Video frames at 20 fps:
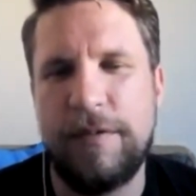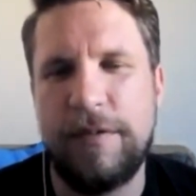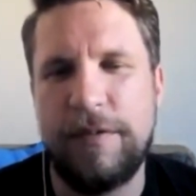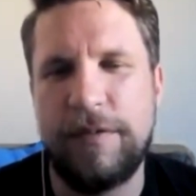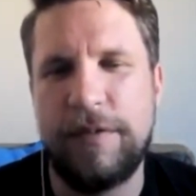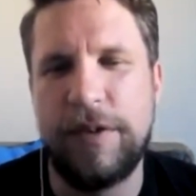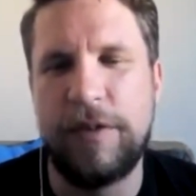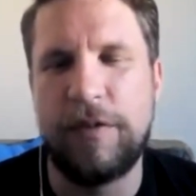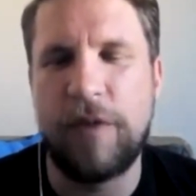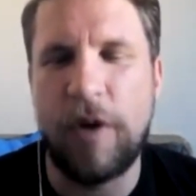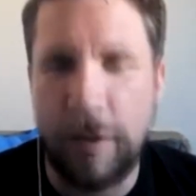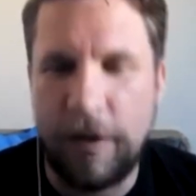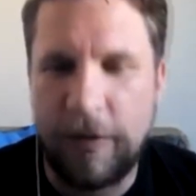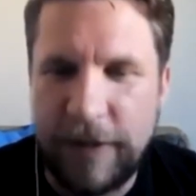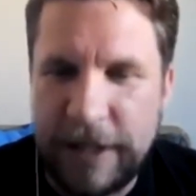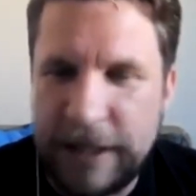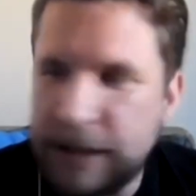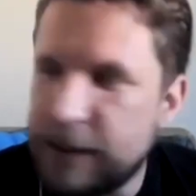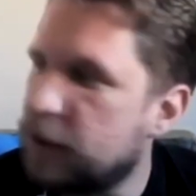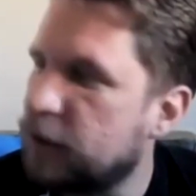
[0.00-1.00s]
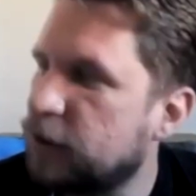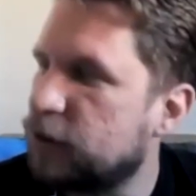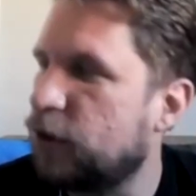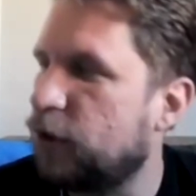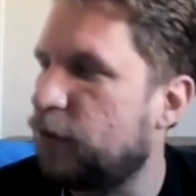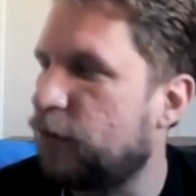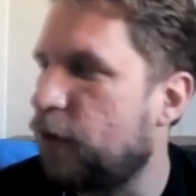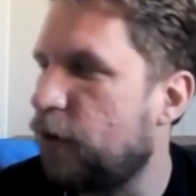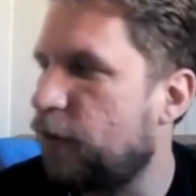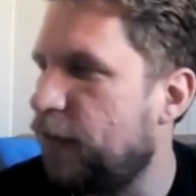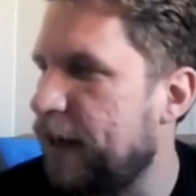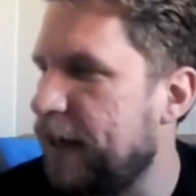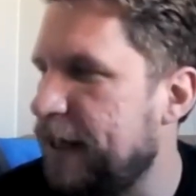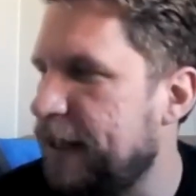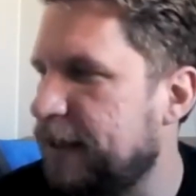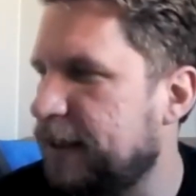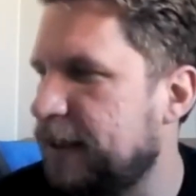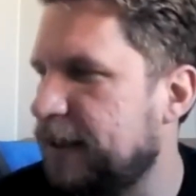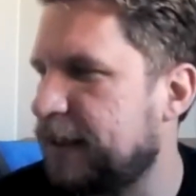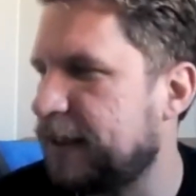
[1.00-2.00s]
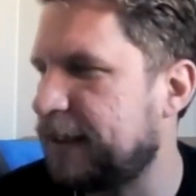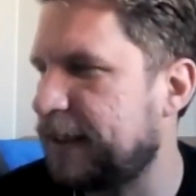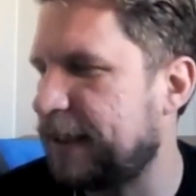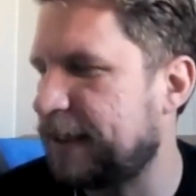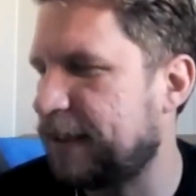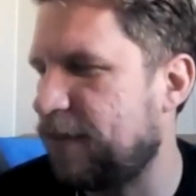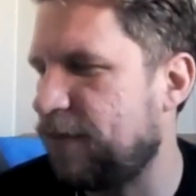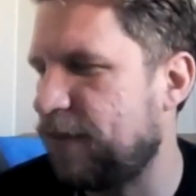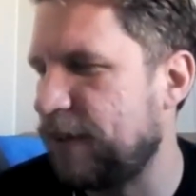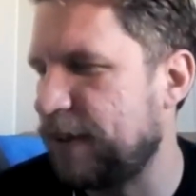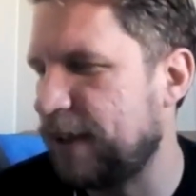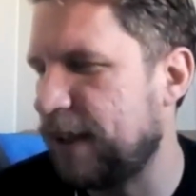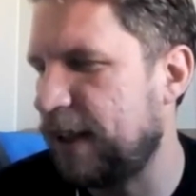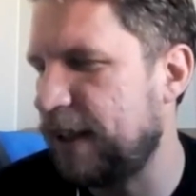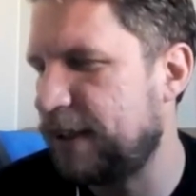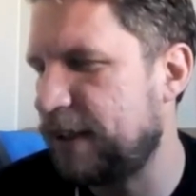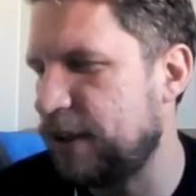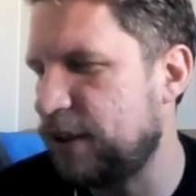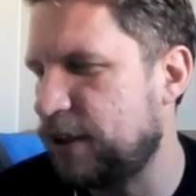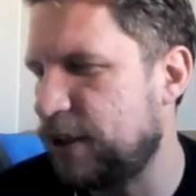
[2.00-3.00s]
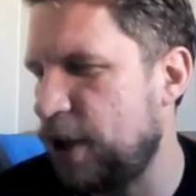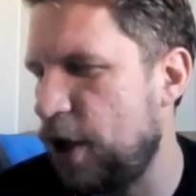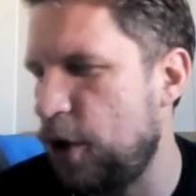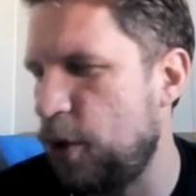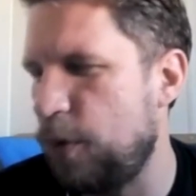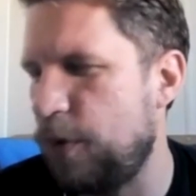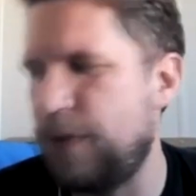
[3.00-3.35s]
for the right reasons or the wrong reasons? Is there something to listen to?